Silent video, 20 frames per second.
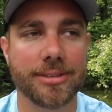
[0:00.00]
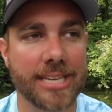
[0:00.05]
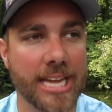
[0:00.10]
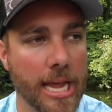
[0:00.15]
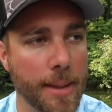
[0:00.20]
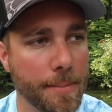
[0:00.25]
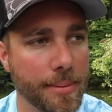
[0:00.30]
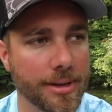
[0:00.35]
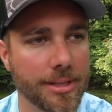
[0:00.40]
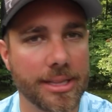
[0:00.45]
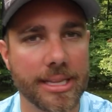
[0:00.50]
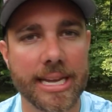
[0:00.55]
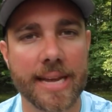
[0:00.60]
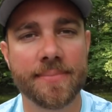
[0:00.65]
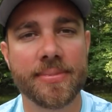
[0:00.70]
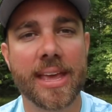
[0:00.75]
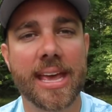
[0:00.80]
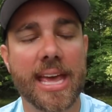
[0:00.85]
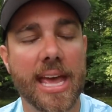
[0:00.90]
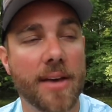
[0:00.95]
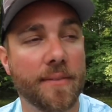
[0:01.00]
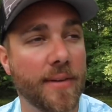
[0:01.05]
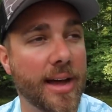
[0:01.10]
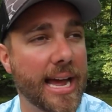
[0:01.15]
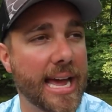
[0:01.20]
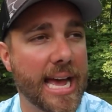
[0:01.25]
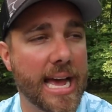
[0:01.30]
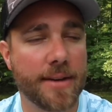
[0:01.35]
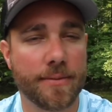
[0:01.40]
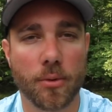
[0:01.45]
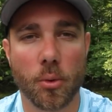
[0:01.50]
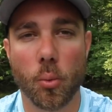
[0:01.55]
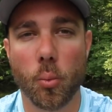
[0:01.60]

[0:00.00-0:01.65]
Typically, if I have